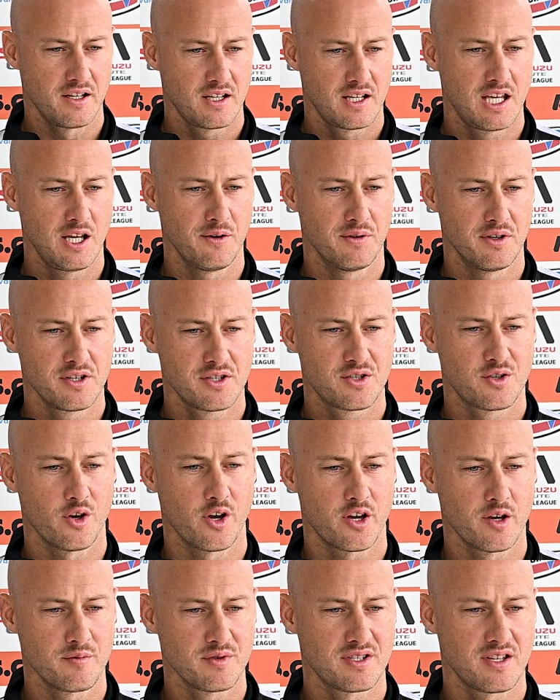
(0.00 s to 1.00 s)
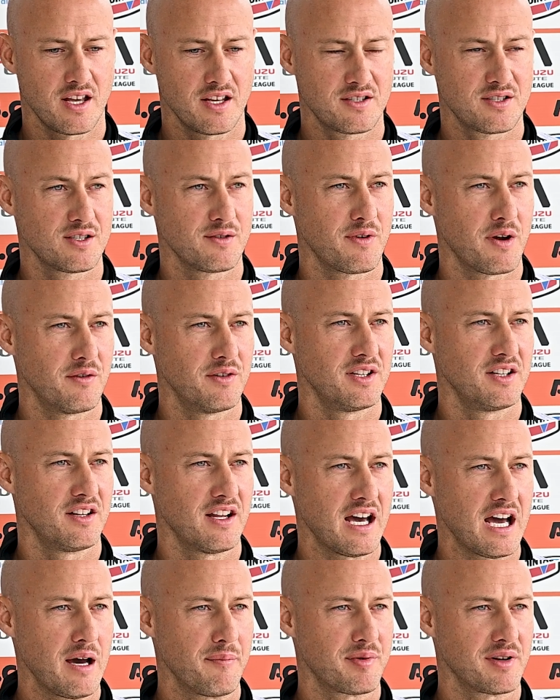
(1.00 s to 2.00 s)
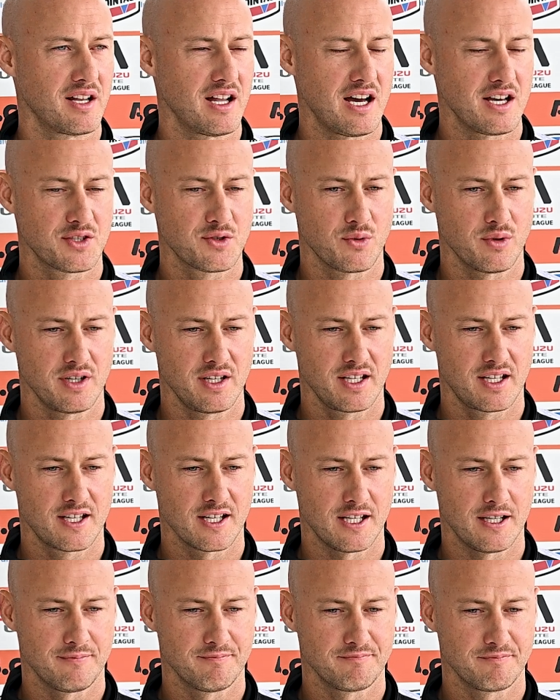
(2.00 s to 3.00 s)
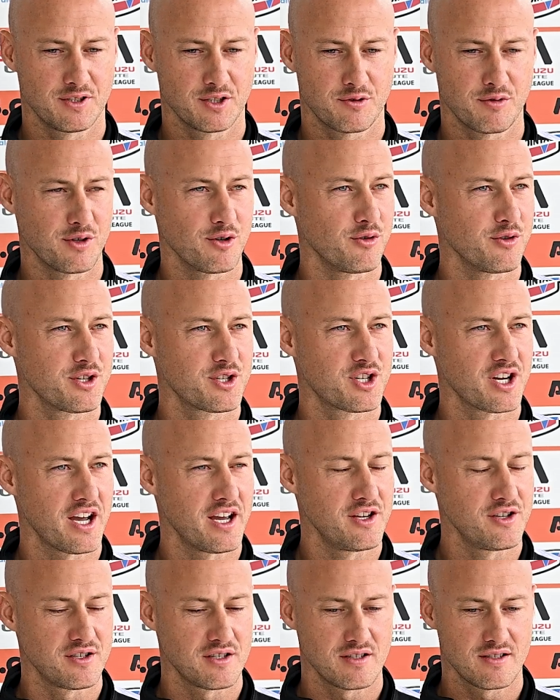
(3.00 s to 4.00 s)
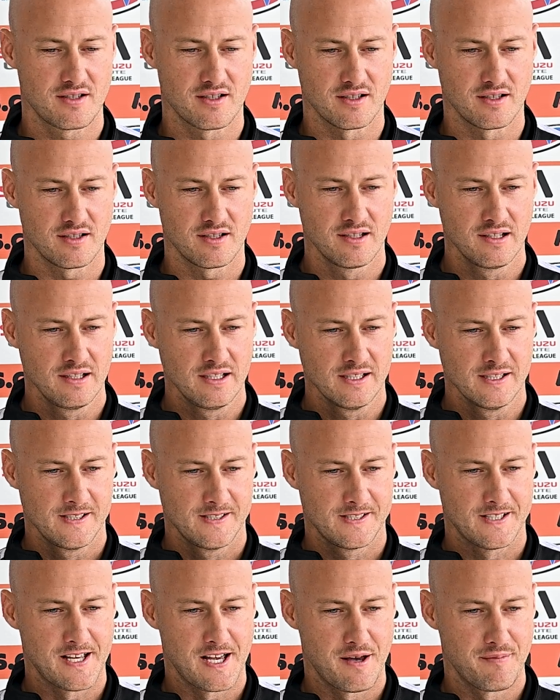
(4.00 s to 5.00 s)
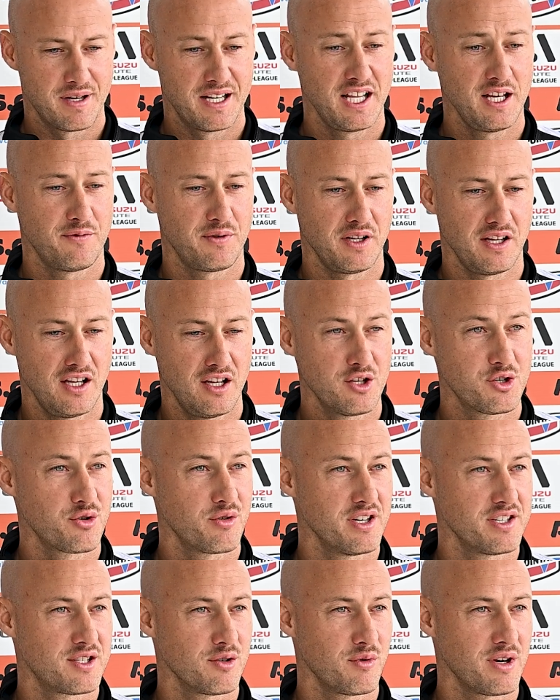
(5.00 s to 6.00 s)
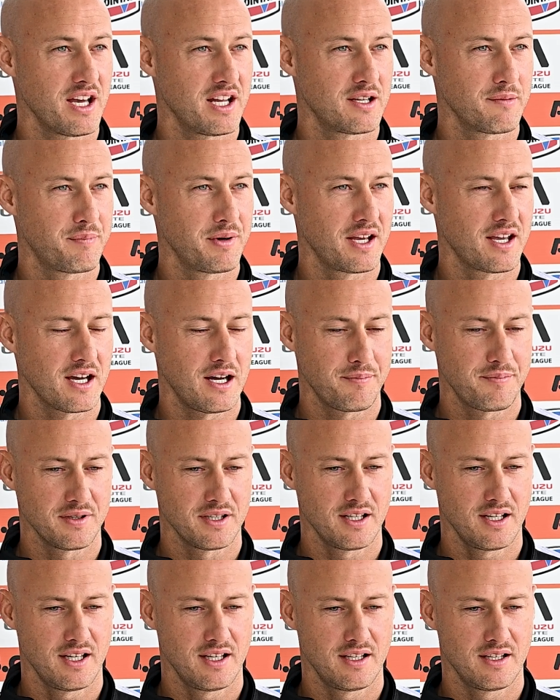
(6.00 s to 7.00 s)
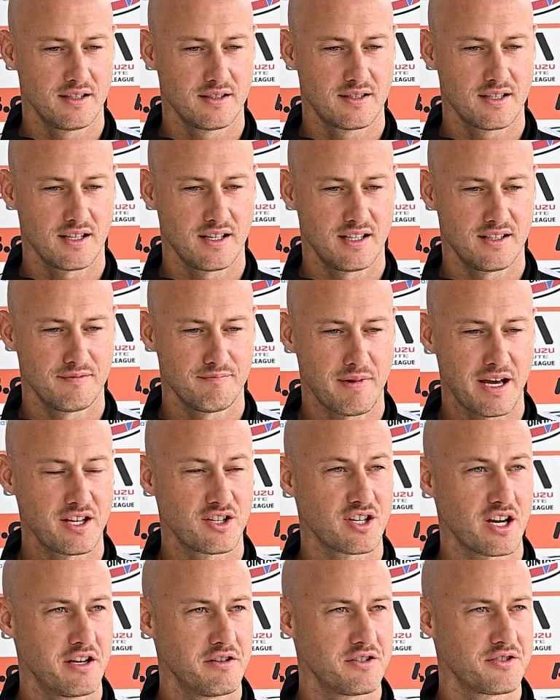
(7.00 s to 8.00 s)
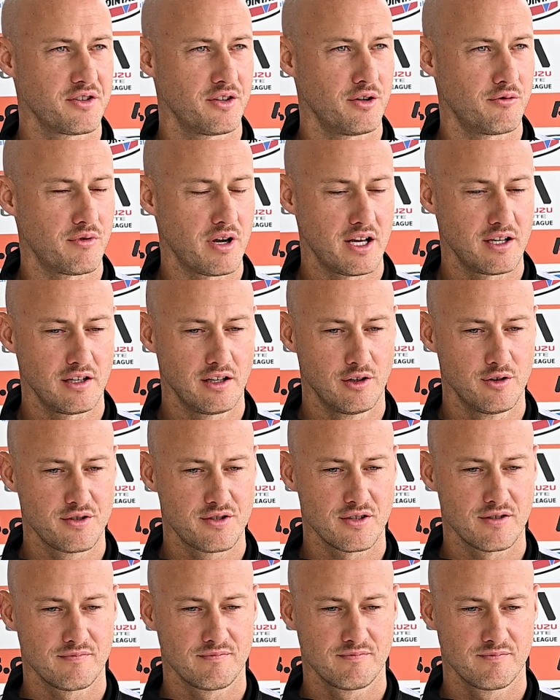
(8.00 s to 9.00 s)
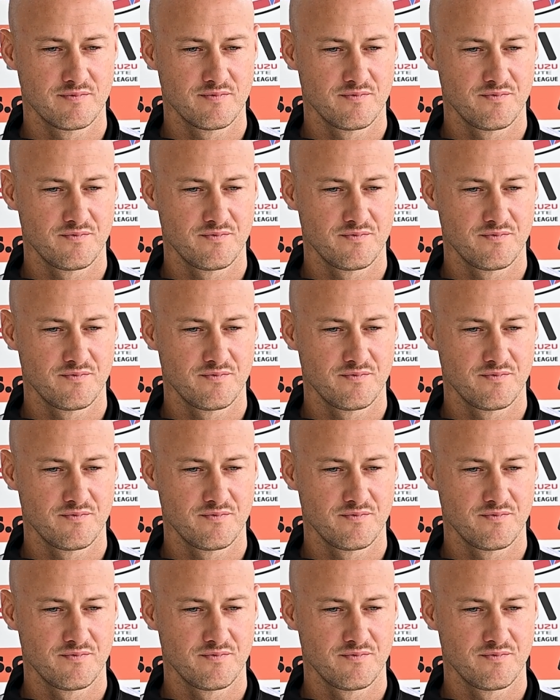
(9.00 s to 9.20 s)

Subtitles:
given the circumstances of everything that happened last week, just with all the changes and even the injuries that we had to pick up and make changes on the run, losing,